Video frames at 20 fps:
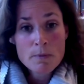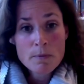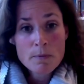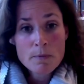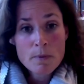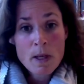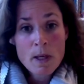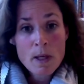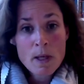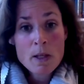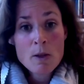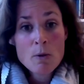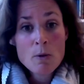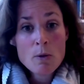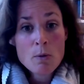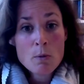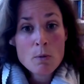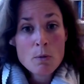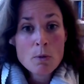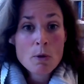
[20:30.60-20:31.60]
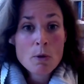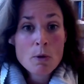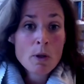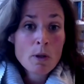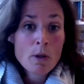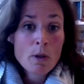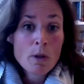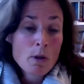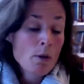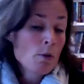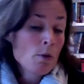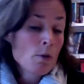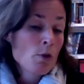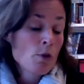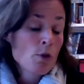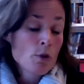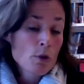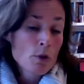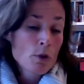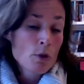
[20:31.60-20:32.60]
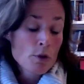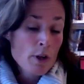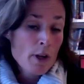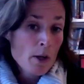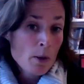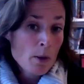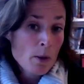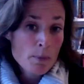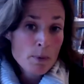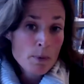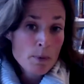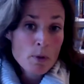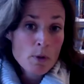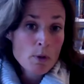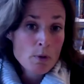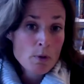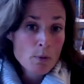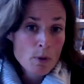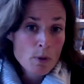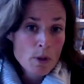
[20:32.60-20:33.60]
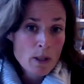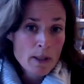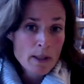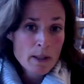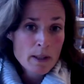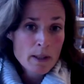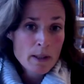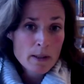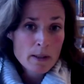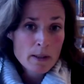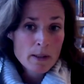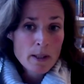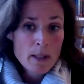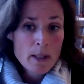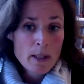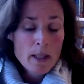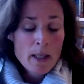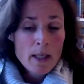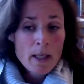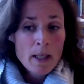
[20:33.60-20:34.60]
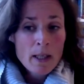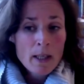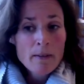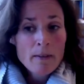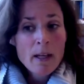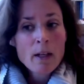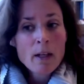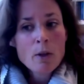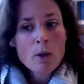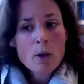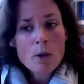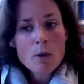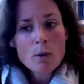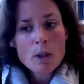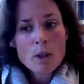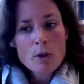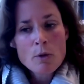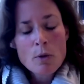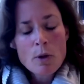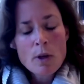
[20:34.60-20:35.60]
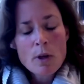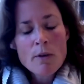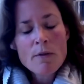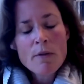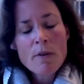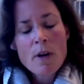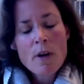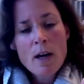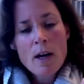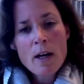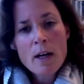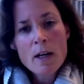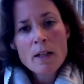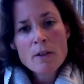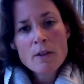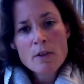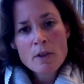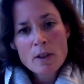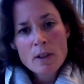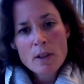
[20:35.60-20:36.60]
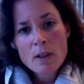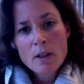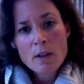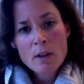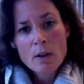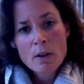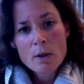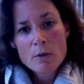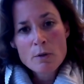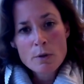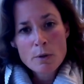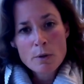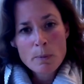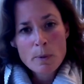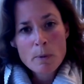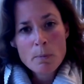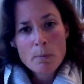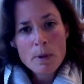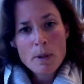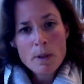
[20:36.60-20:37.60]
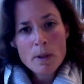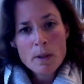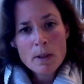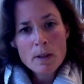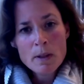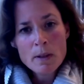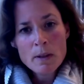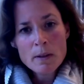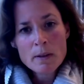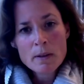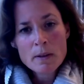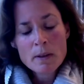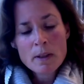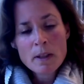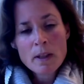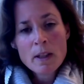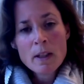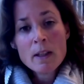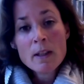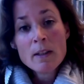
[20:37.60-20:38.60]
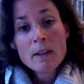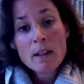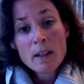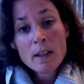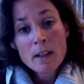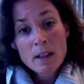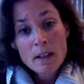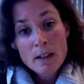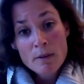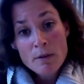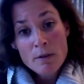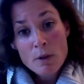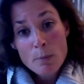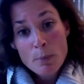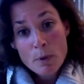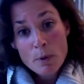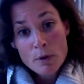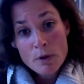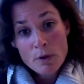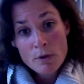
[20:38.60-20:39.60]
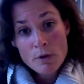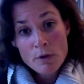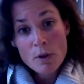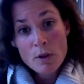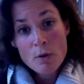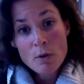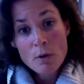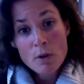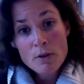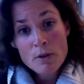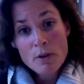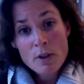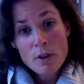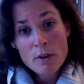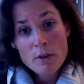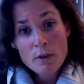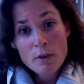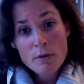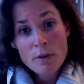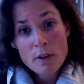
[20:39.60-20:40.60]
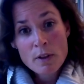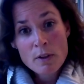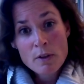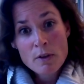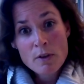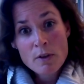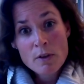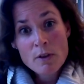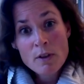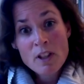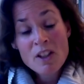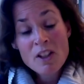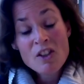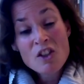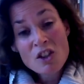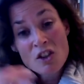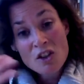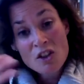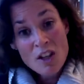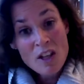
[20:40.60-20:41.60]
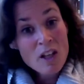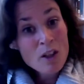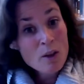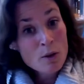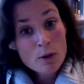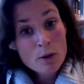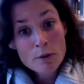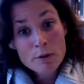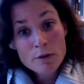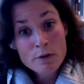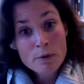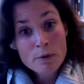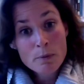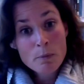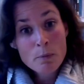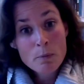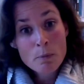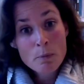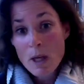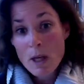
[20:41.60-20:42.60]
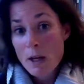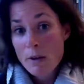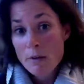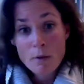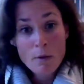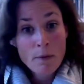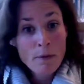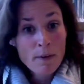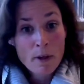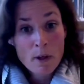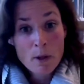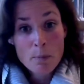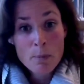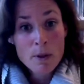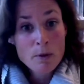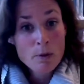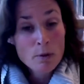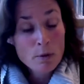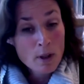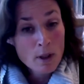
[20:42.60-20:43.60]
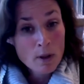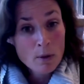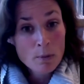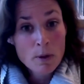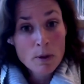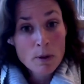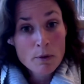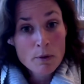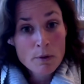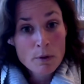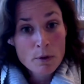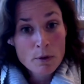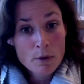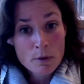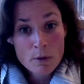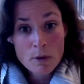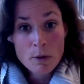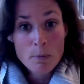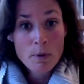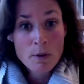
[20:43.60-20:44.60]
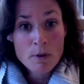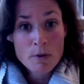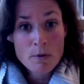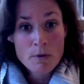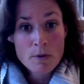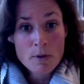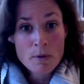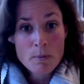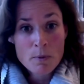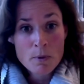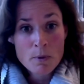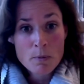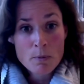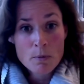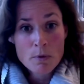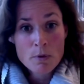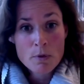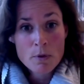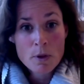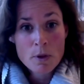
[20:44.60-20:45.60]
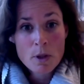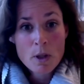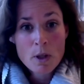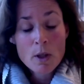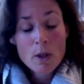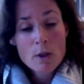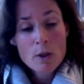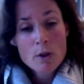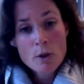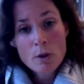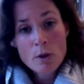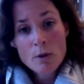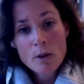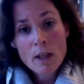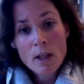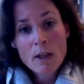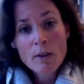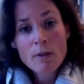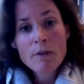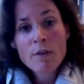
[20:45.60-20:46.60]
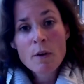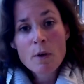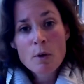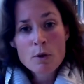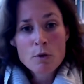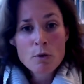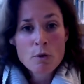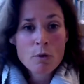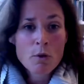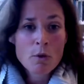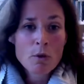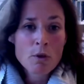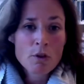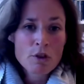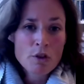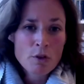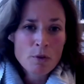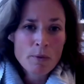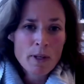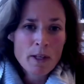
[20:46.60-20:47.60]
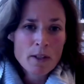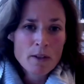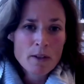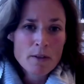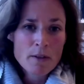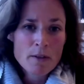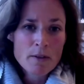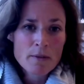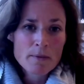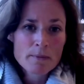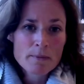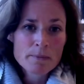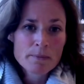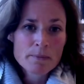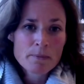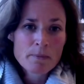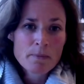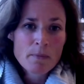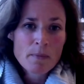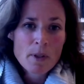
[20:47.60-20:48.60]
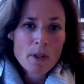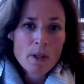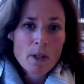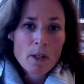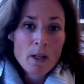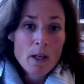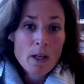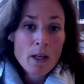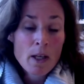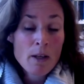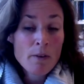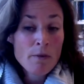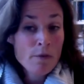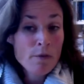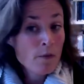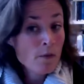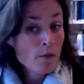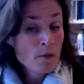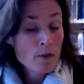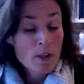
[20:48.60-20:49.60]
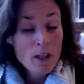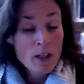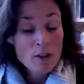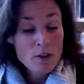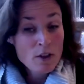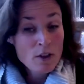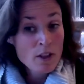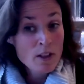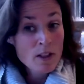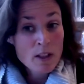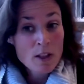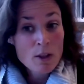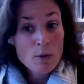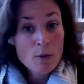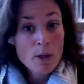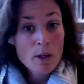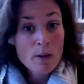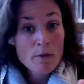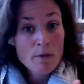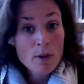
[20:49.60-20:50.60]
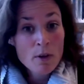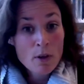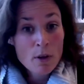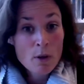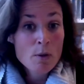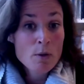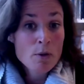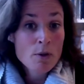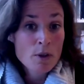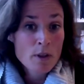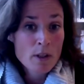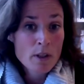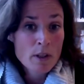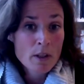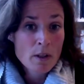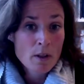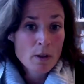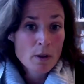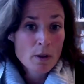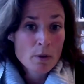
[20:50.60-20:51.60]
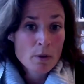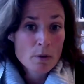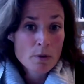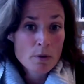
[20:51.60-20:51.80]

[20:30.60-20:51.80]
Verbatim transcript: and you are going to search help, you go to the clinic, and they know that you have a high genetic load for well-being, they can give you positive psychology intervention instead of behavioral therapy to get rid of your depressive symptoms. So they can focus on your strengths. If they see that you have a low genetic load